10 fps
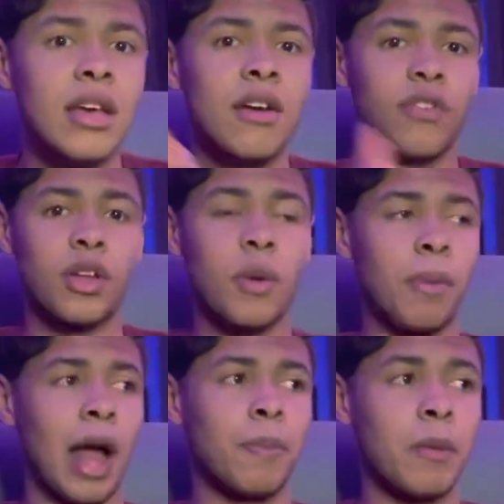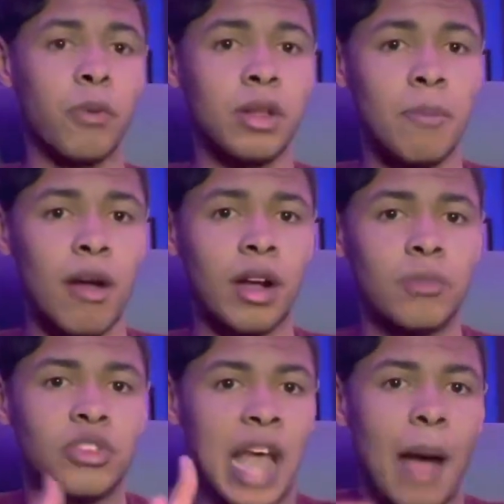for, you know, Black people in America.
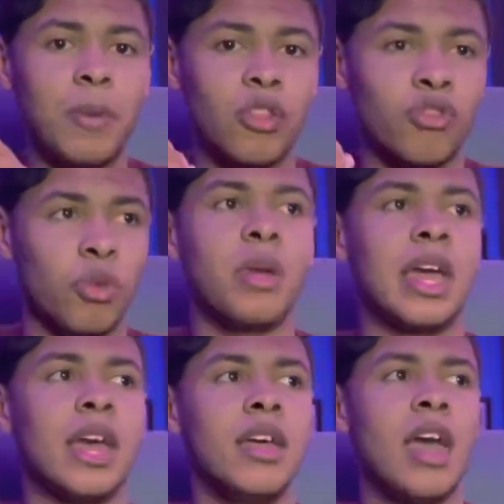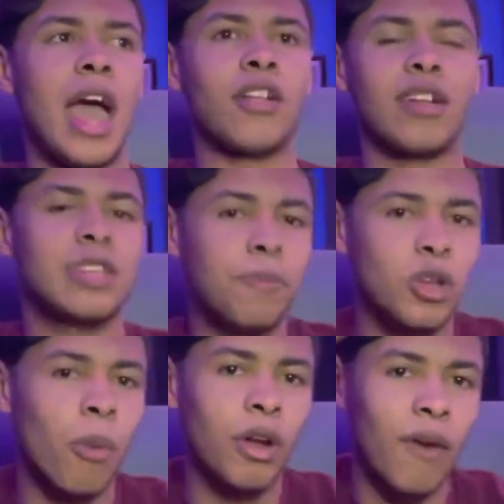I'm just happy they're doing it and not
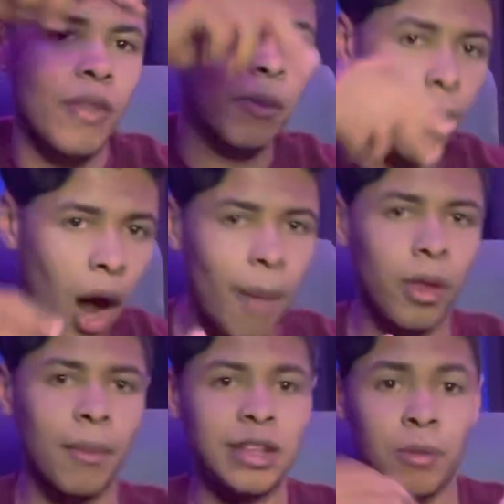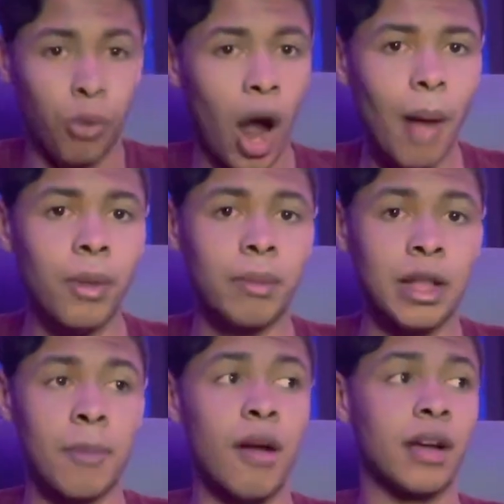tiptoeing around the problem. It's a problem in
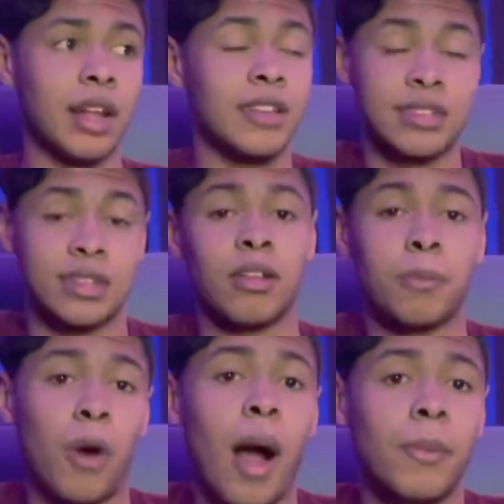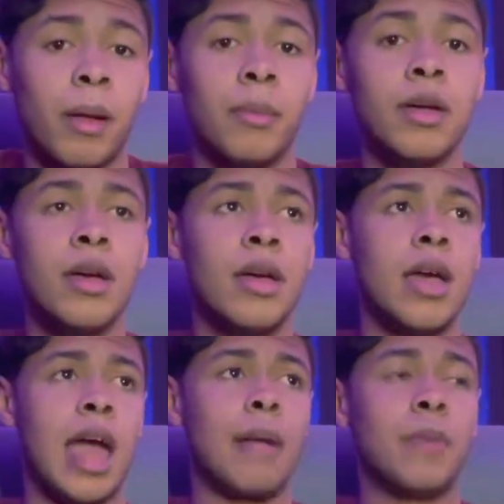America, and it's still a problem.
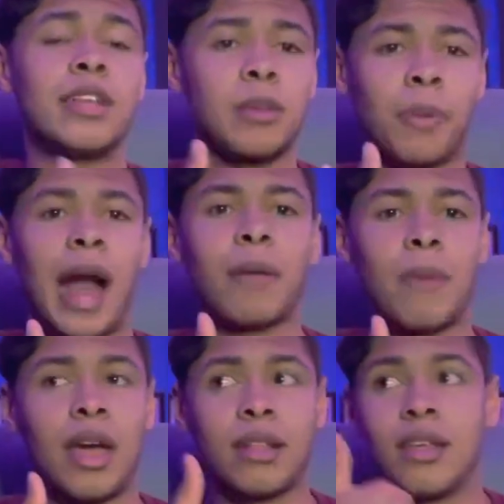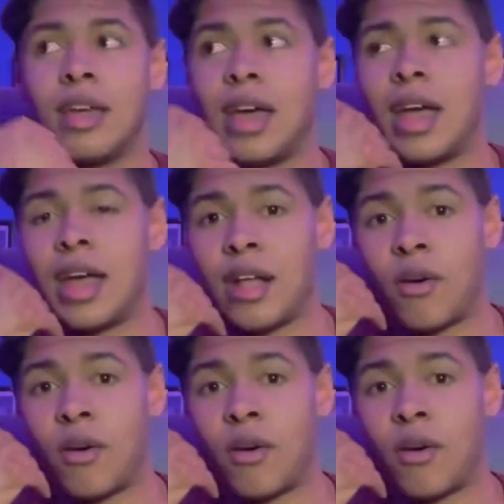And me as a Black man, you know,